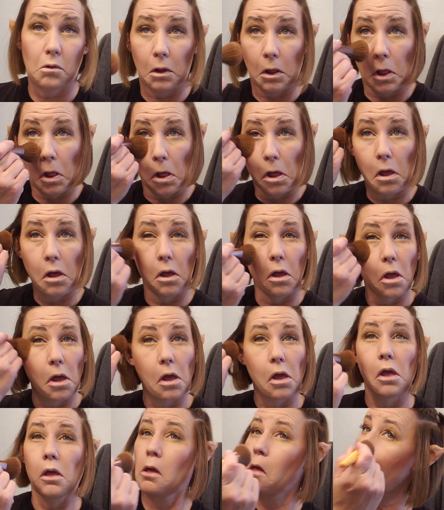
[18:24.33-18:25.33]
Oh,
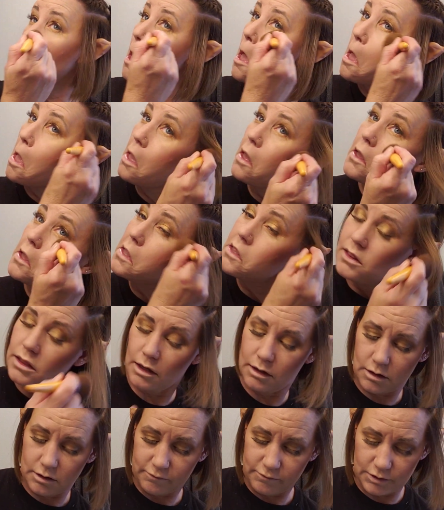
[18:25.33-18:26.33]
get
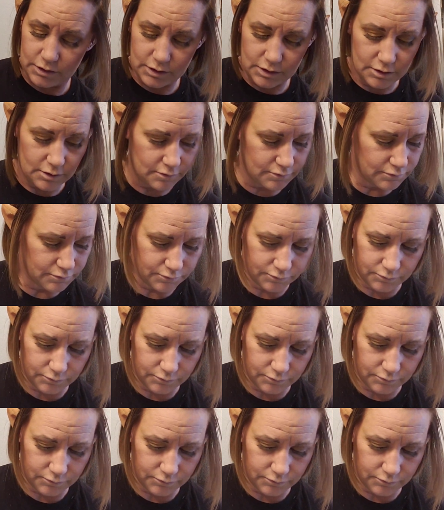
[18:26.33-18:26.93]
that off of there.